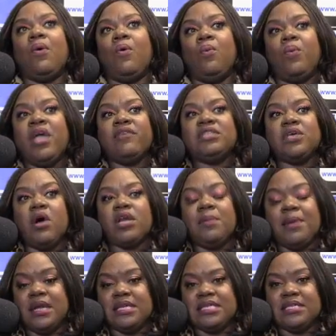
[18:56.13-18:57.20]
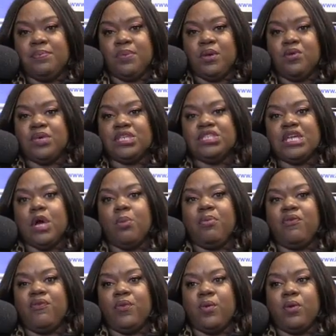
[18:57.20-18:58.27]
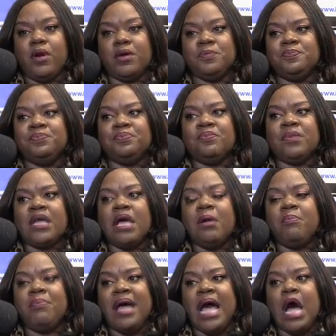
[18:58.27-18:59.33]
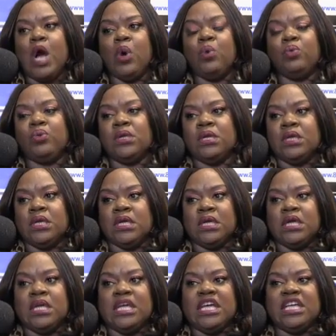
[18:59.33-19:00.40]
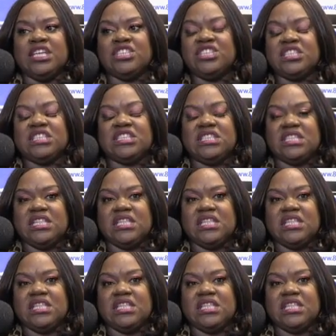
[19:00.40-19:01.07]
We've talked about this a bit on the show before about just